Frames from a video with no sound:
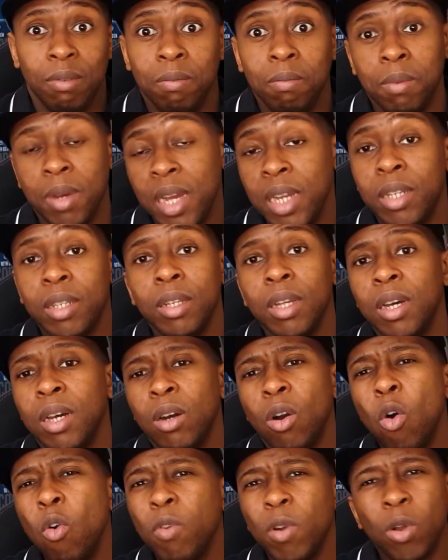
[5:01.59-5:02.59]
right?
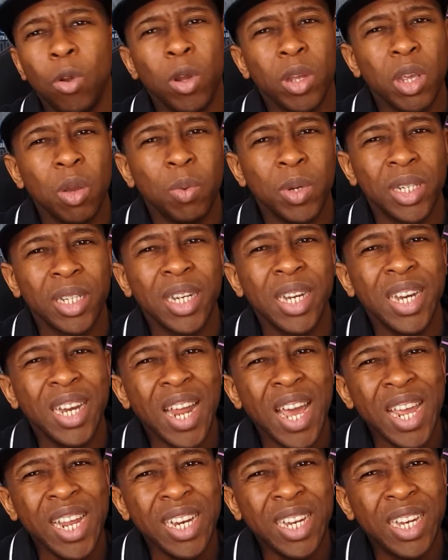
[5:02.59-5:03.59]
Overclocking was
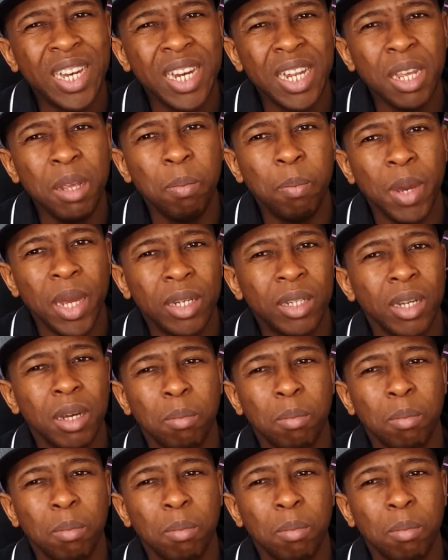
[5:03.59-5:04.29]
slightly better,